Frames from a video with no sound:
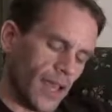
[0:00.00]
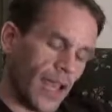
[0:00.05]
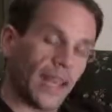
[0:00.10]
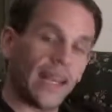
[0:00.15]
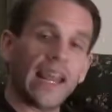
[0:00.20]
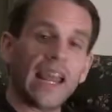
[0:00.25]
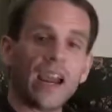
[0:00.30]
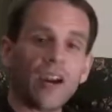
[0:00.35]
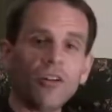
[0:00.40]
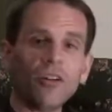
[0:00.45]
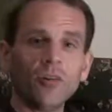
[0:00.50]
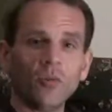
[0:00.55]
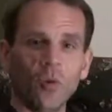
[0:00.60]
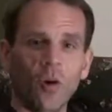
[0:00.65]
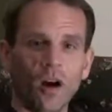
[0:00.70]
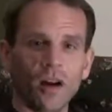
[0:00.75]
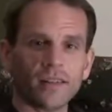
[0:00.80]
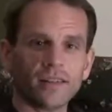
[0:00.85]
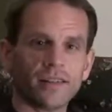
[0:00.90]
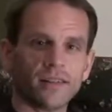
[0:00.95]
And Aaron
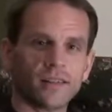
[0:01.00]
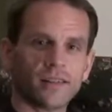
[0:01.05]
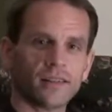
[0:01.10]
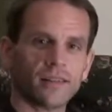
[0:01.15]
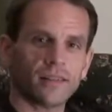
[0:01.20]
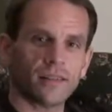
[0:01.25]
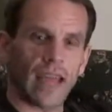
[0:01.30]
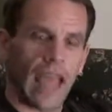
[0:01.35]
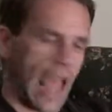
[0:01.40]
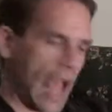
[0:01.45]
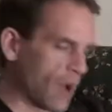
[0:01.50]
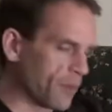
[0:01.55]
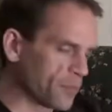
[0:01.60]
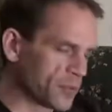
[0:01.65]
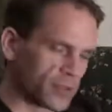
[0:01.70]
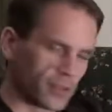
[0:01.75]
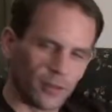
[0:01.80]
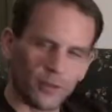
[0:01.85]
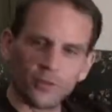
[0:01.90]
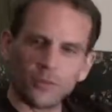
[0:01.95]
was
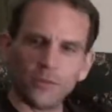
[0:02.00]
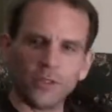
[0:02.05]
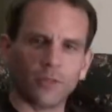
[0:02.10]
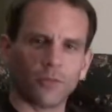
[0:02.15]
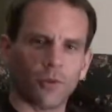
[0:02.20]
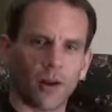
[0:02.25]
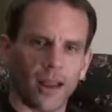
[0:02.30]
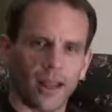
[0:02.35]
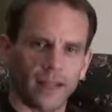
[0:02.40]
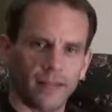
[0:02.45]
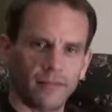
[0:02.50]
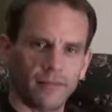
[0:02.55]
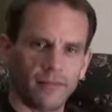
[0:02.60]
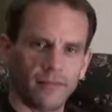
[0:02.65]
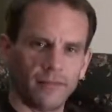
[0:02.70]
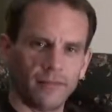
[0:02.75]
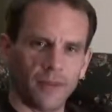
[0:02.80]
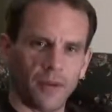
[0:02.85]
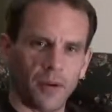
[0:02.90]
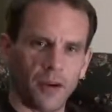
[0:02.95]
absolutely right
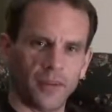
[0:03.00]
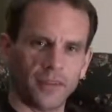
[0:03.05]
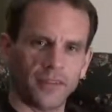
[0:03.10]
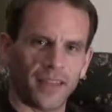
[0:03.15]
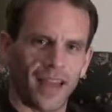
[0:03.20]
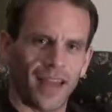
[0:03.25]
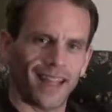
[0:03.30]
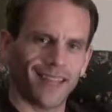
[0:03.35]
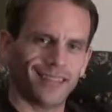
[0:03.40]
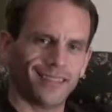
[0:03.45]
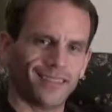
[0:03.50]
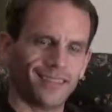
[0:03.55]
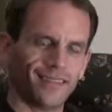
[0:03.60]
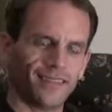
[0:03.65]
about that.